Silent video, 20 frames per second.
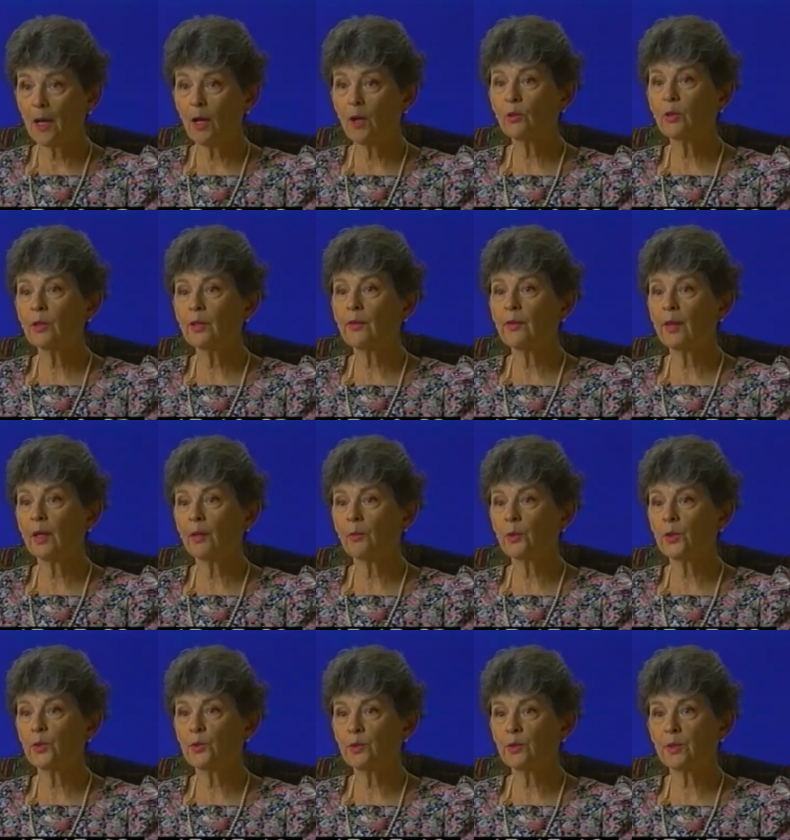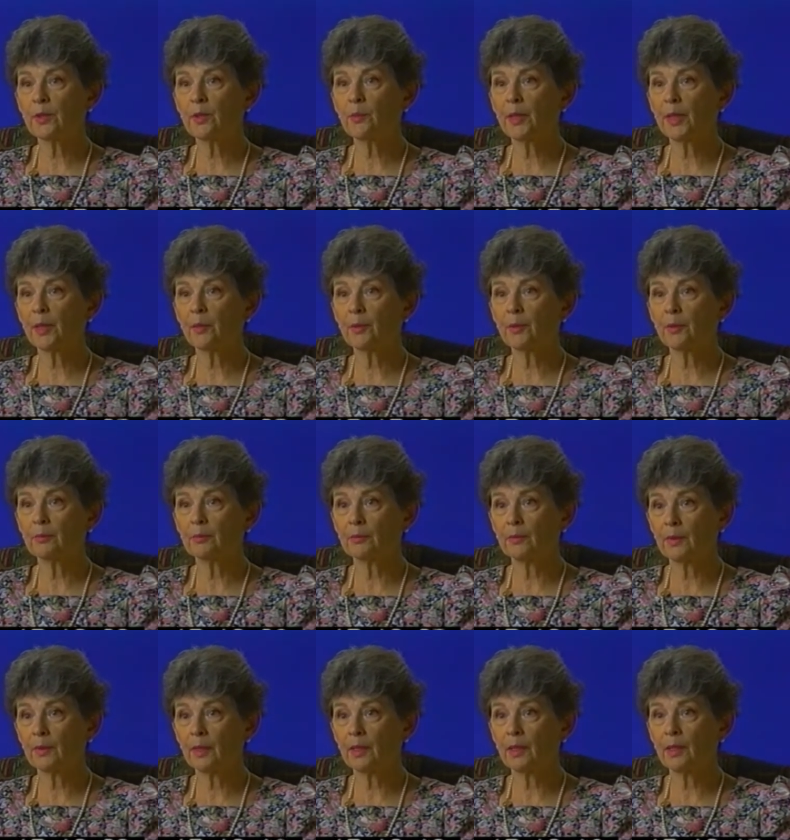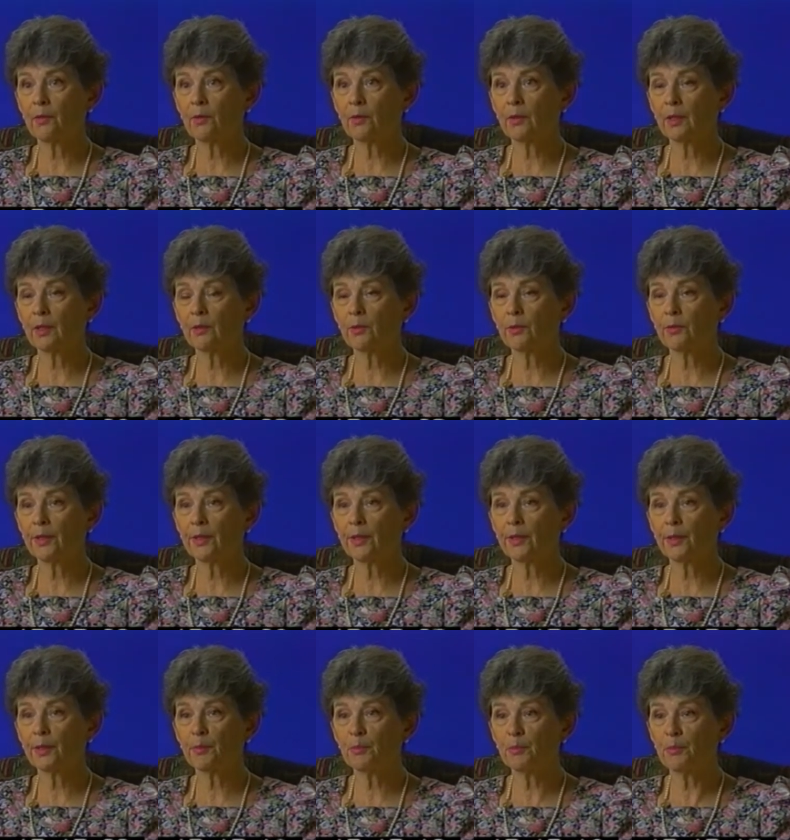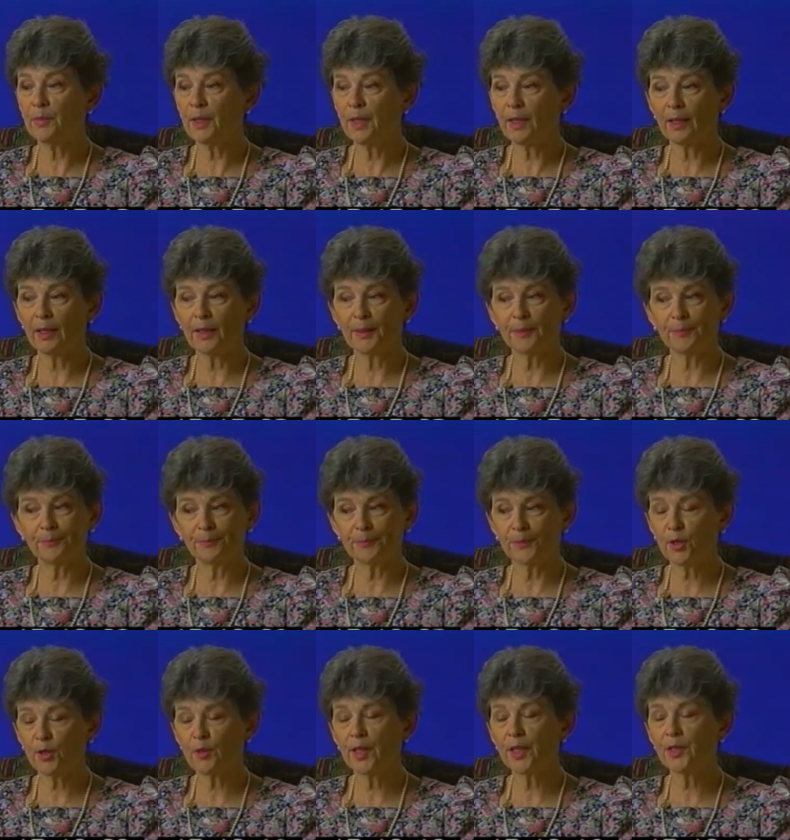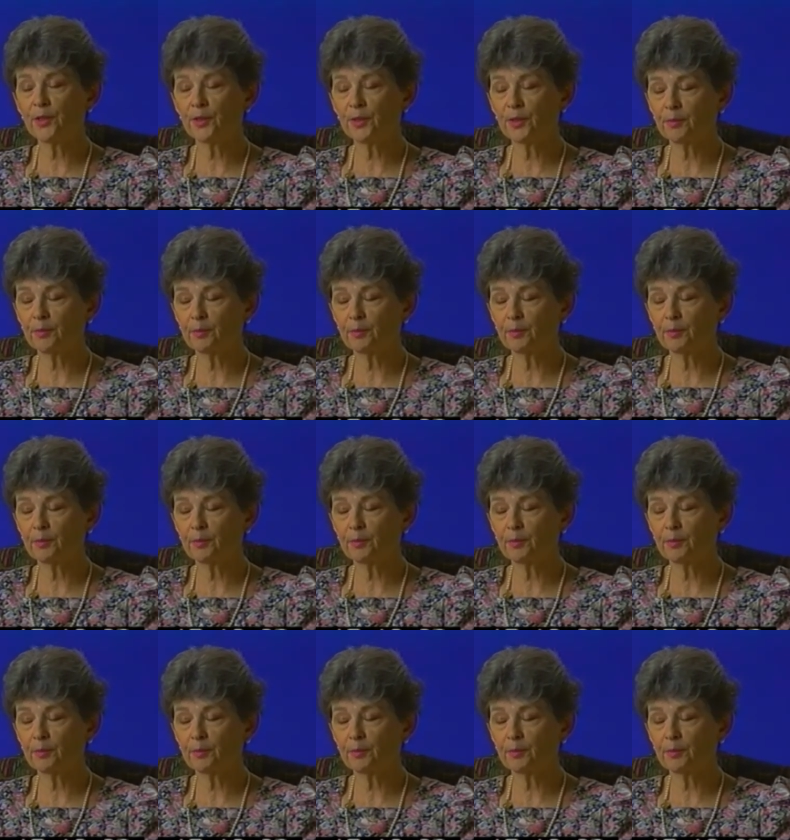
Only that which was in the paper, and I thought they were very courageous.